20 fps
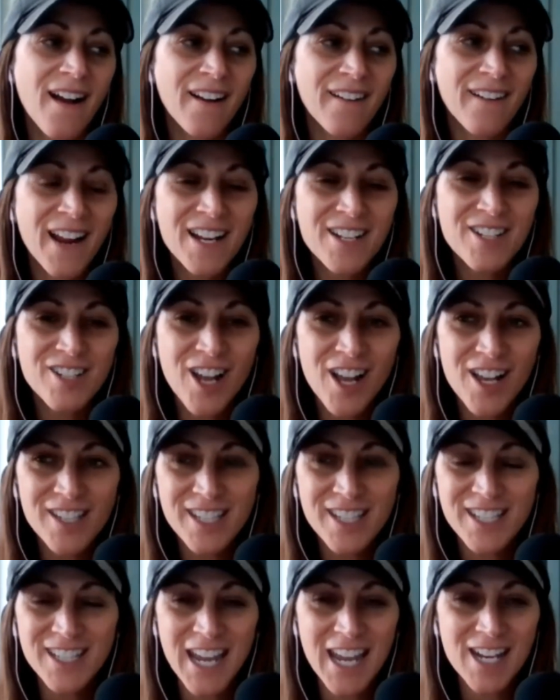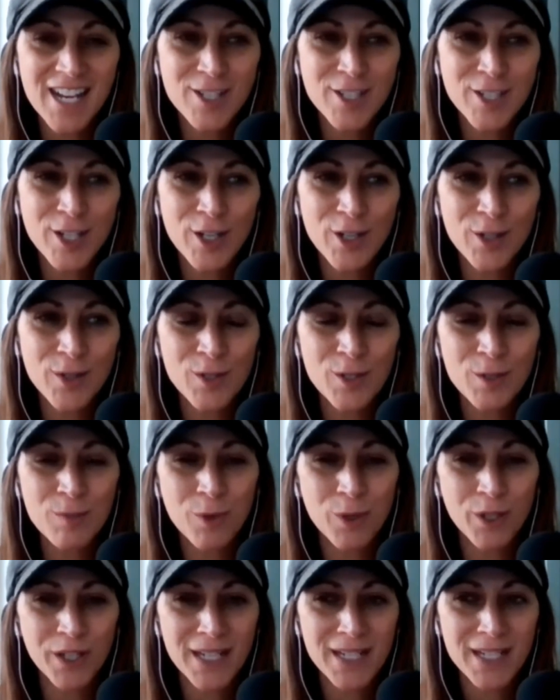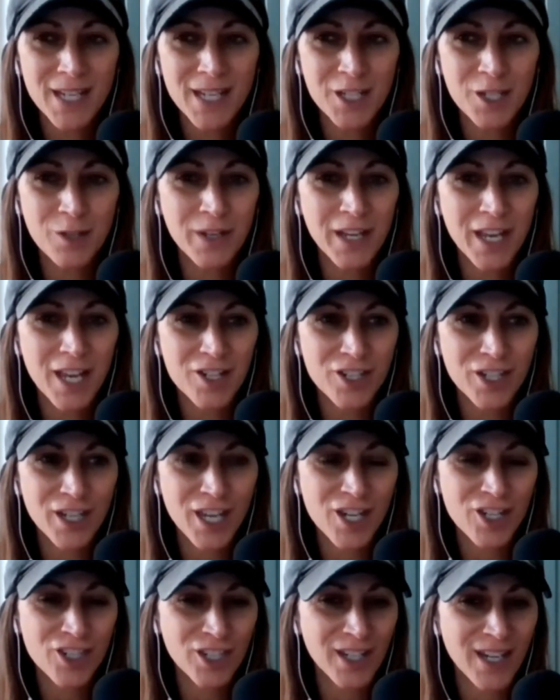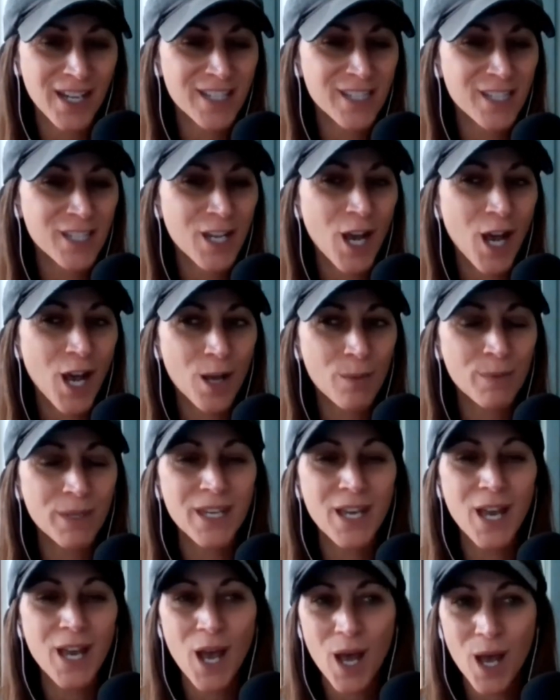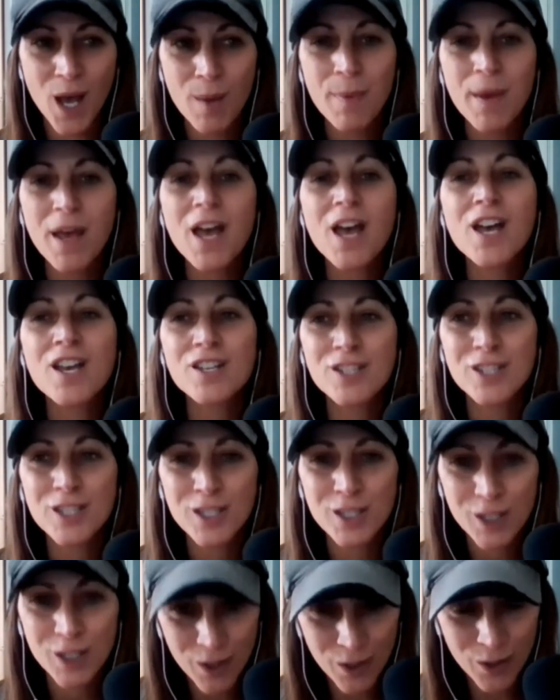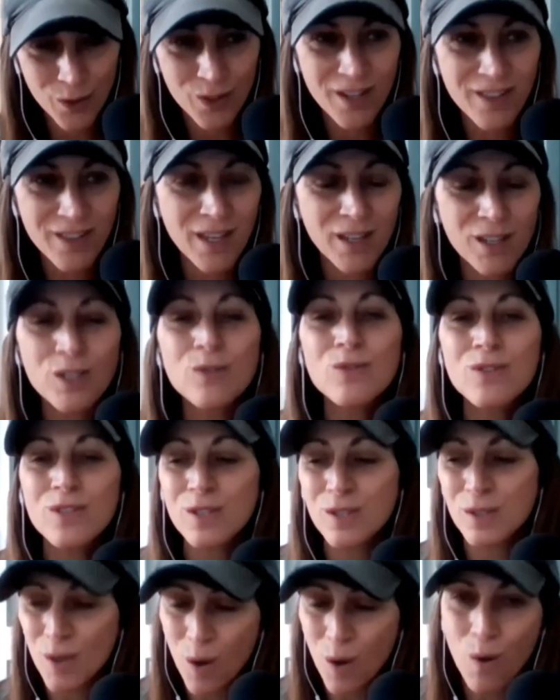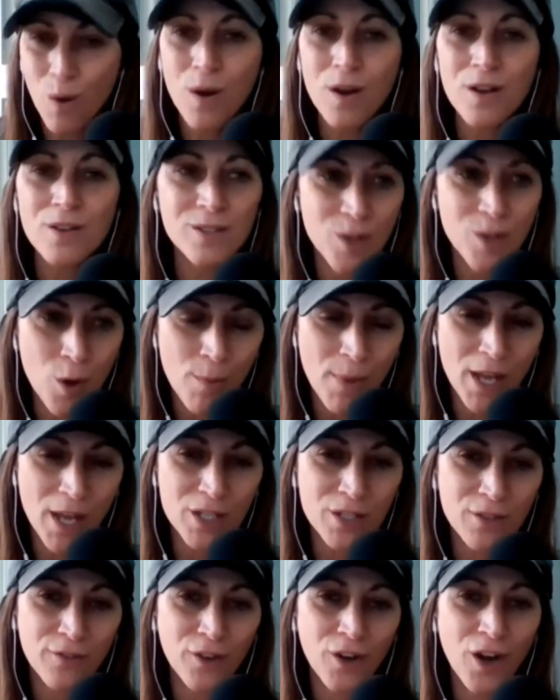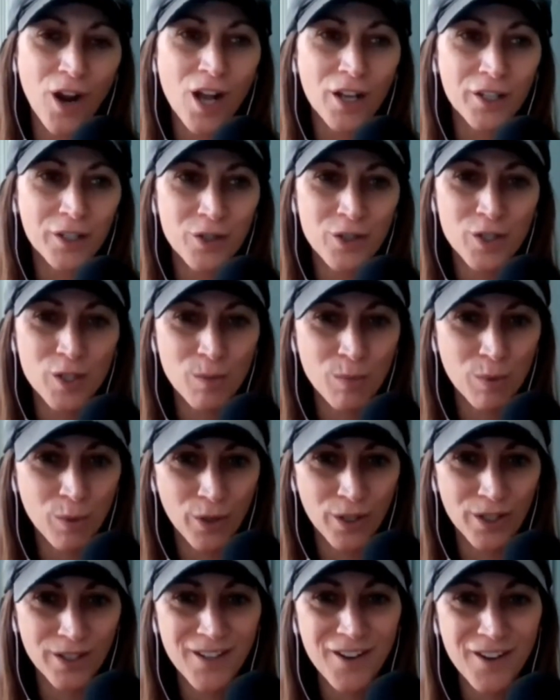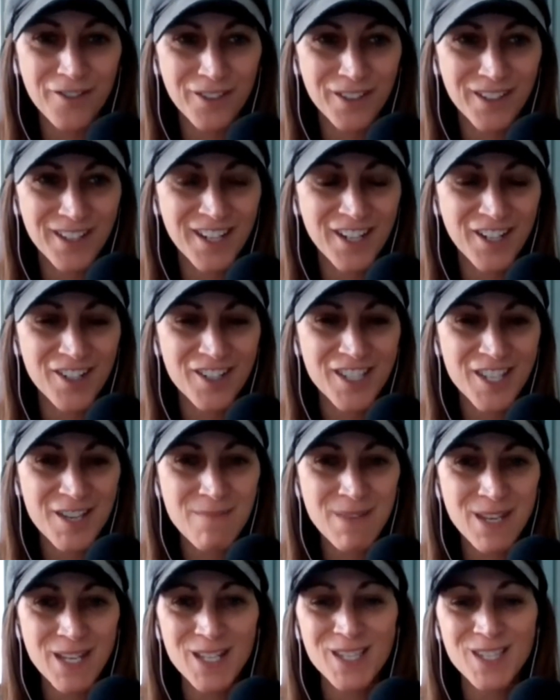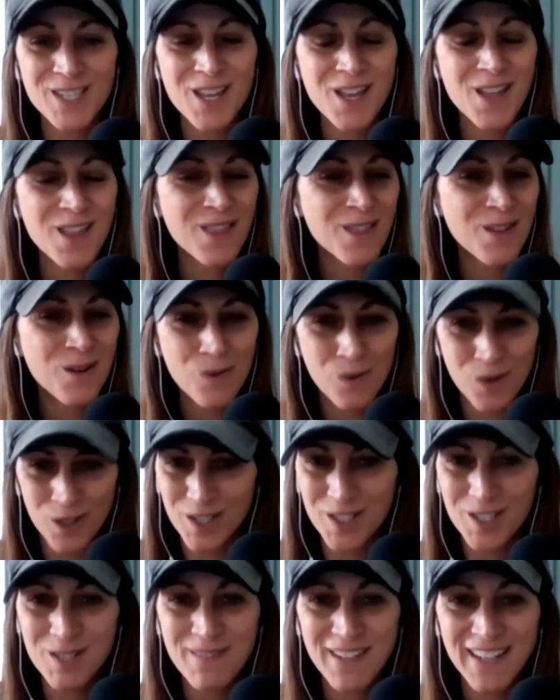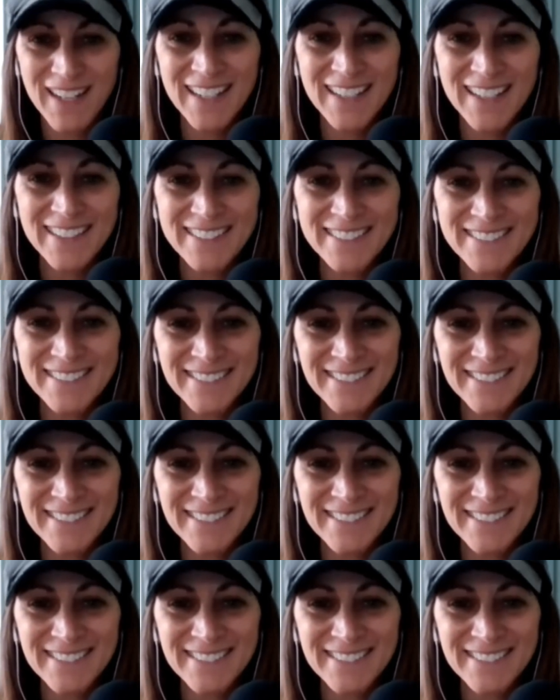All right, y'all, stay tuned. More continuing education is coming up soon. Thank you so, so much for all your support over the years. It means the world to me.